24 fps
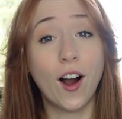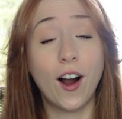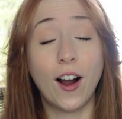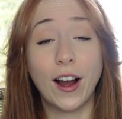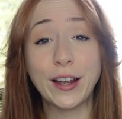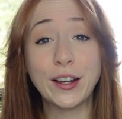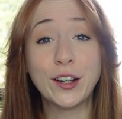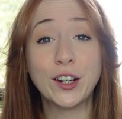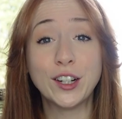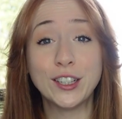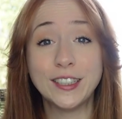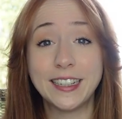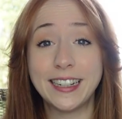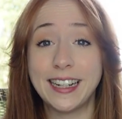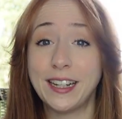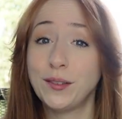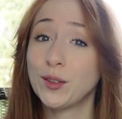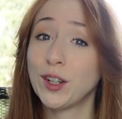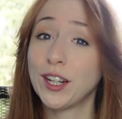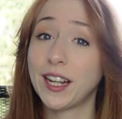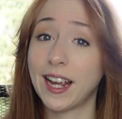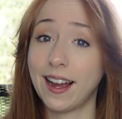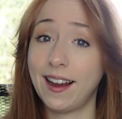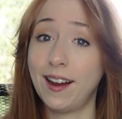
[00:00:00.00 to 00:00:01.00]
I couldn't
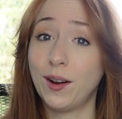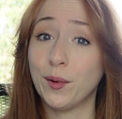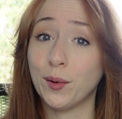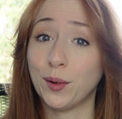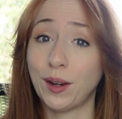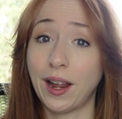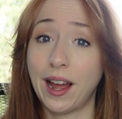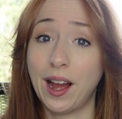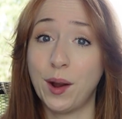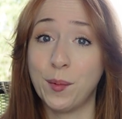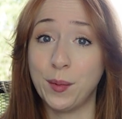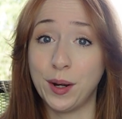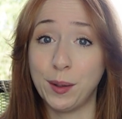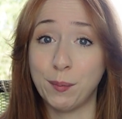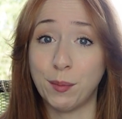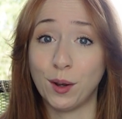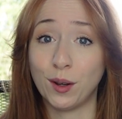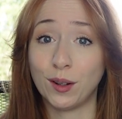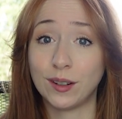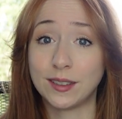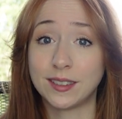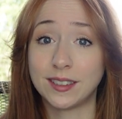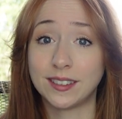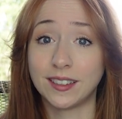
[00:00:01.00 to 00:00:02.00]
even count how many
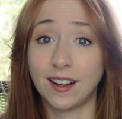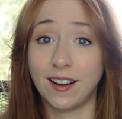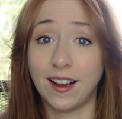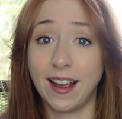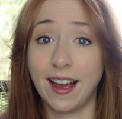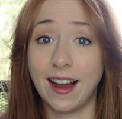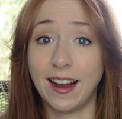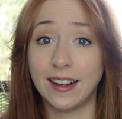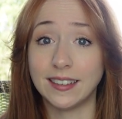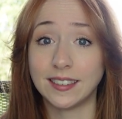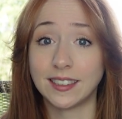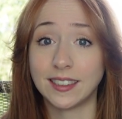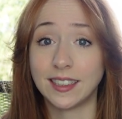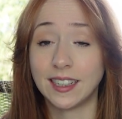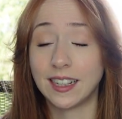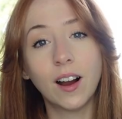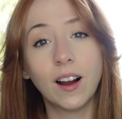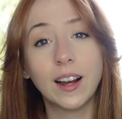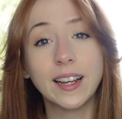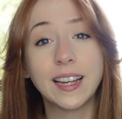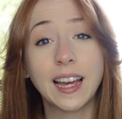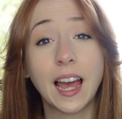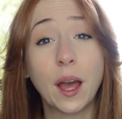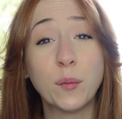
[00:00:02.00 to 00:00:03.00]
books I had.
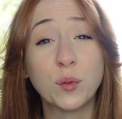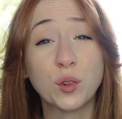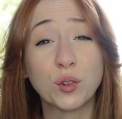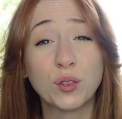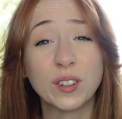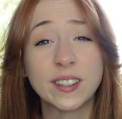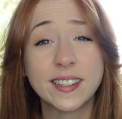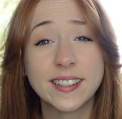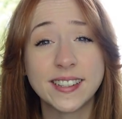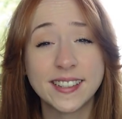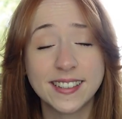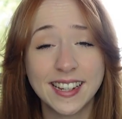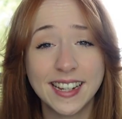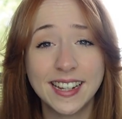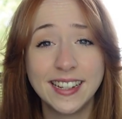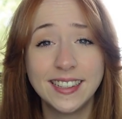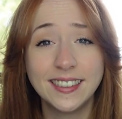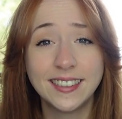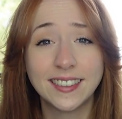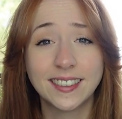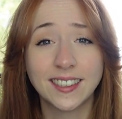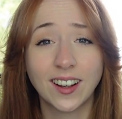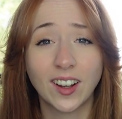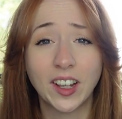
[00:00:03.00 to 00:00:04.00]
I kept
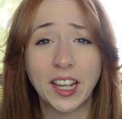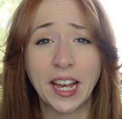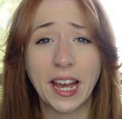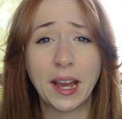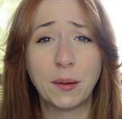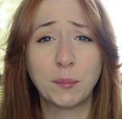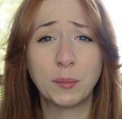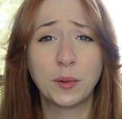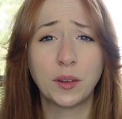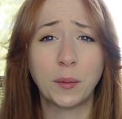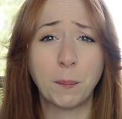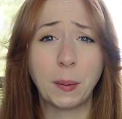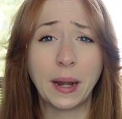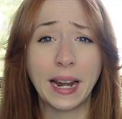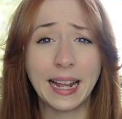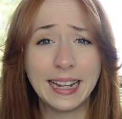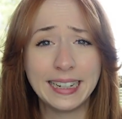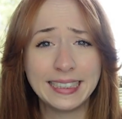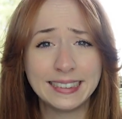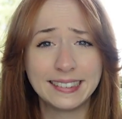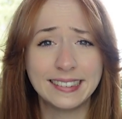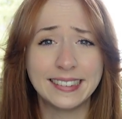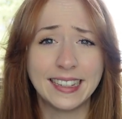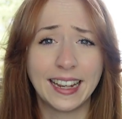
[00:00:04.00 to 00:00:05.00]
receipts, I kept
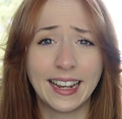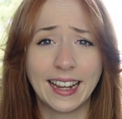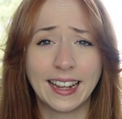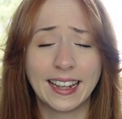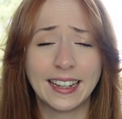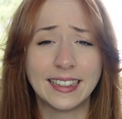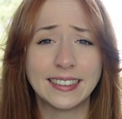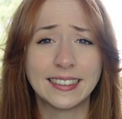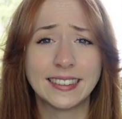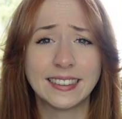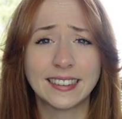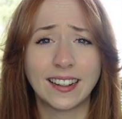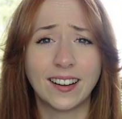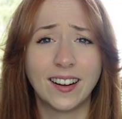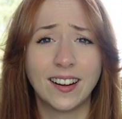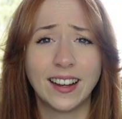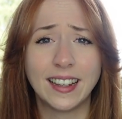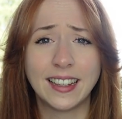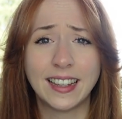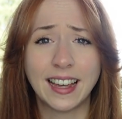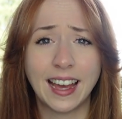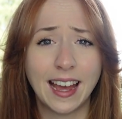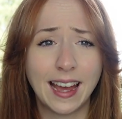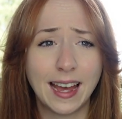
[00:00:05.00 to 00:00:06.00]
plane tickets,
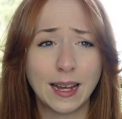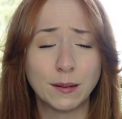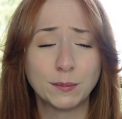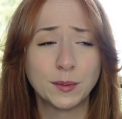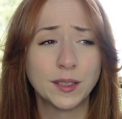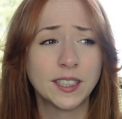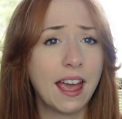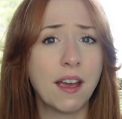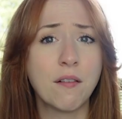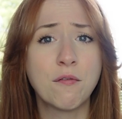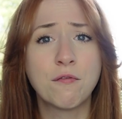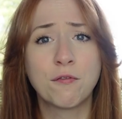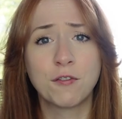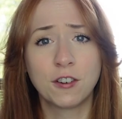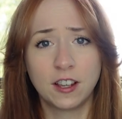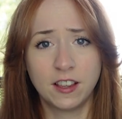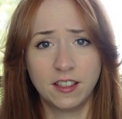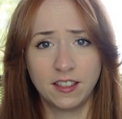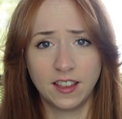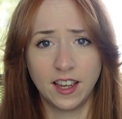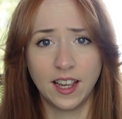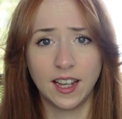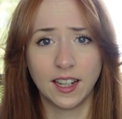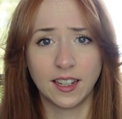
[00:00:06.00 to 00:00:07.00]
I kept
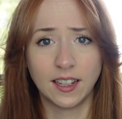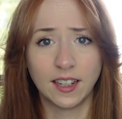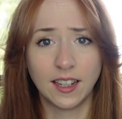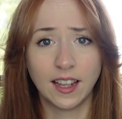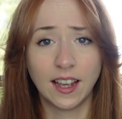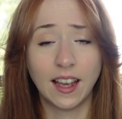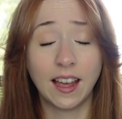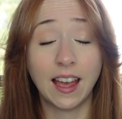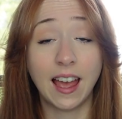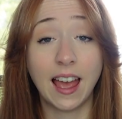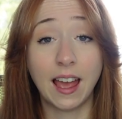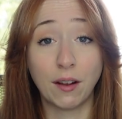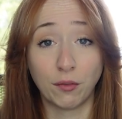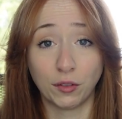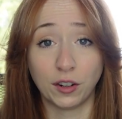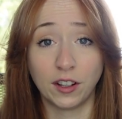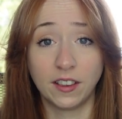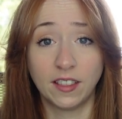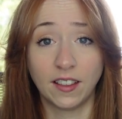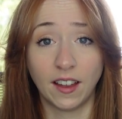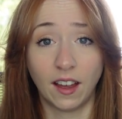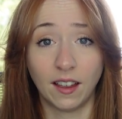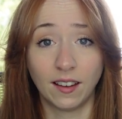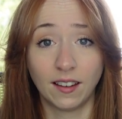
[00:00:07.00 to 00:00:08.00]
everything,
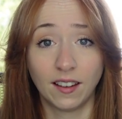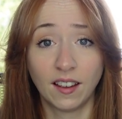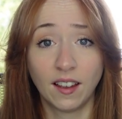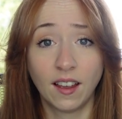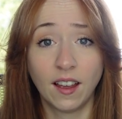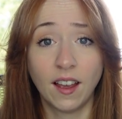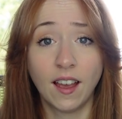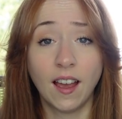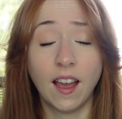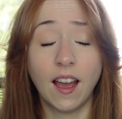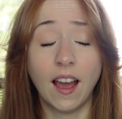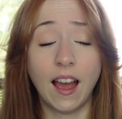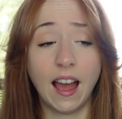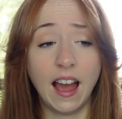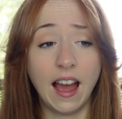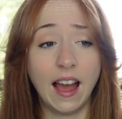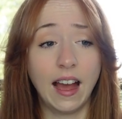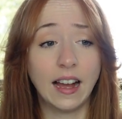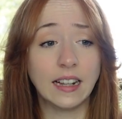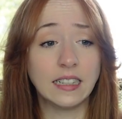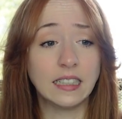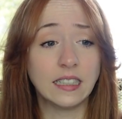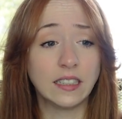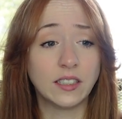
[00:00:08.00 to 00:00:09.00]
everything.
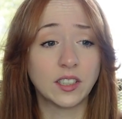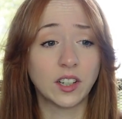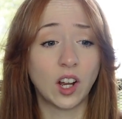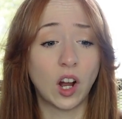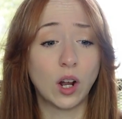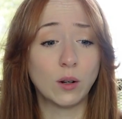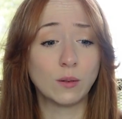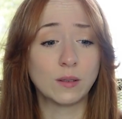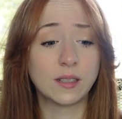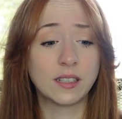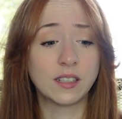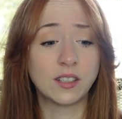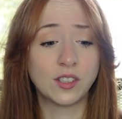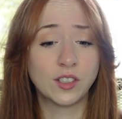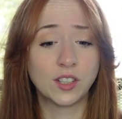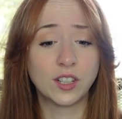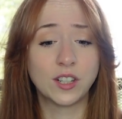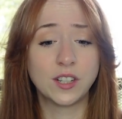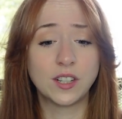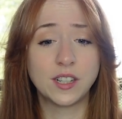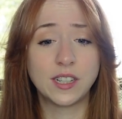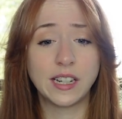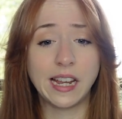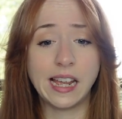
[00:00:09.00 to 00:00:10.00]
And I was
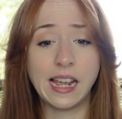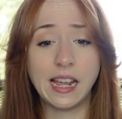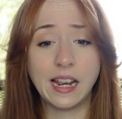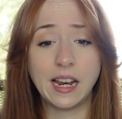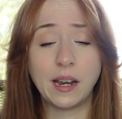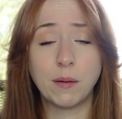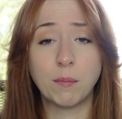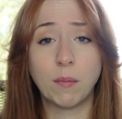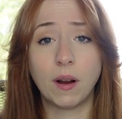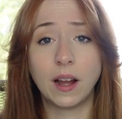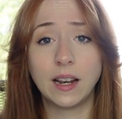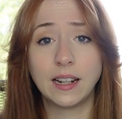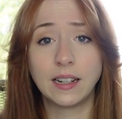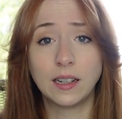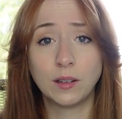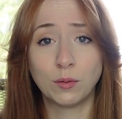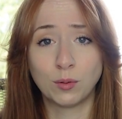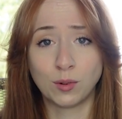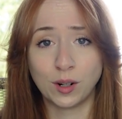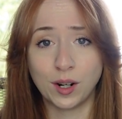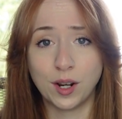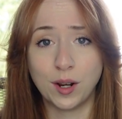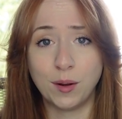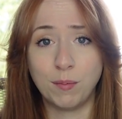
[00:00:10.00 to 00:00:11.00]
stood in my little
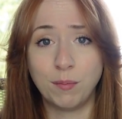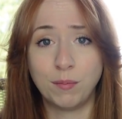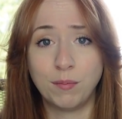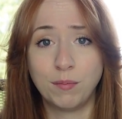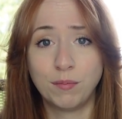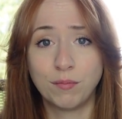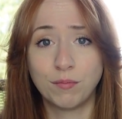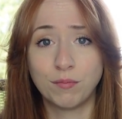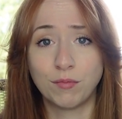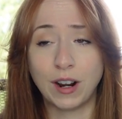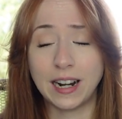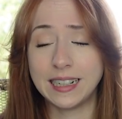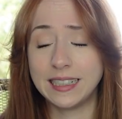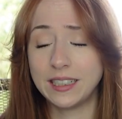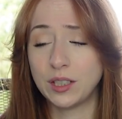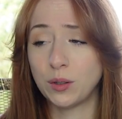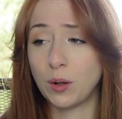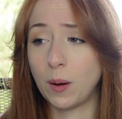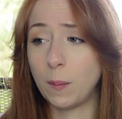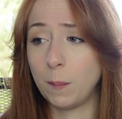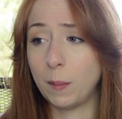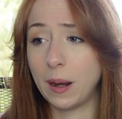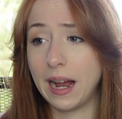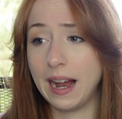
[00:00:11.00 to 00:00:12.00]
room, ready
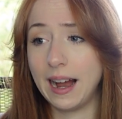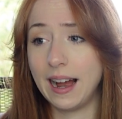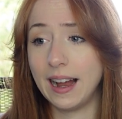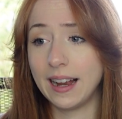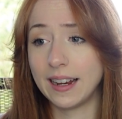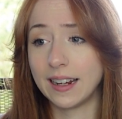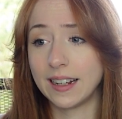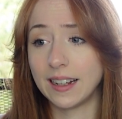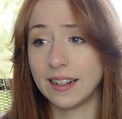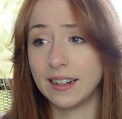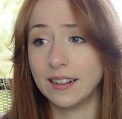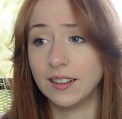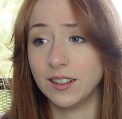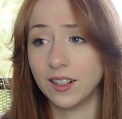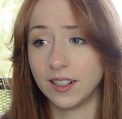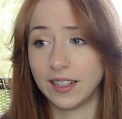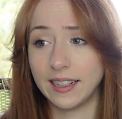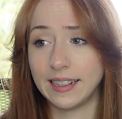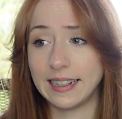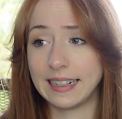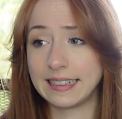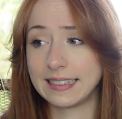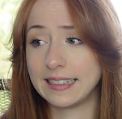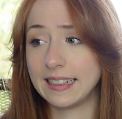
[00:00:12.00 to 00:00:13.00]
to unpack,
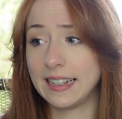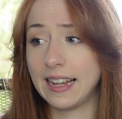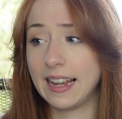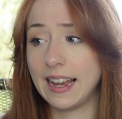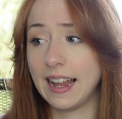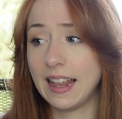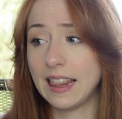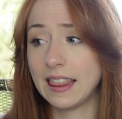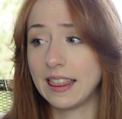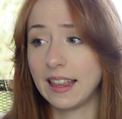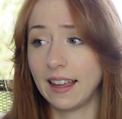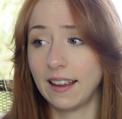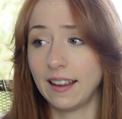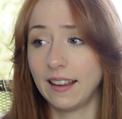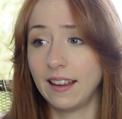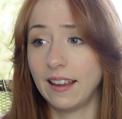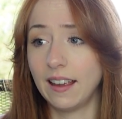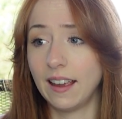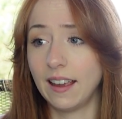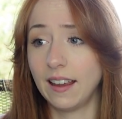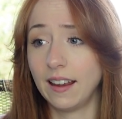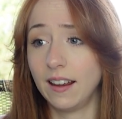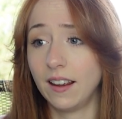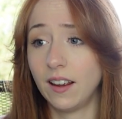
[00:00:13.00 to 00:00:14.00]
looking at it,
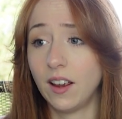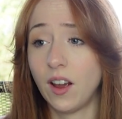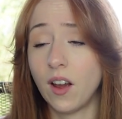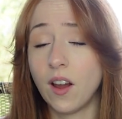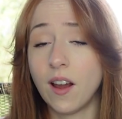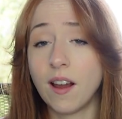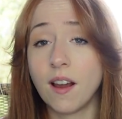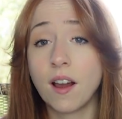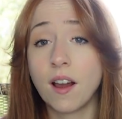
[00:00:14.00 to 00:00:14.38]
thinking,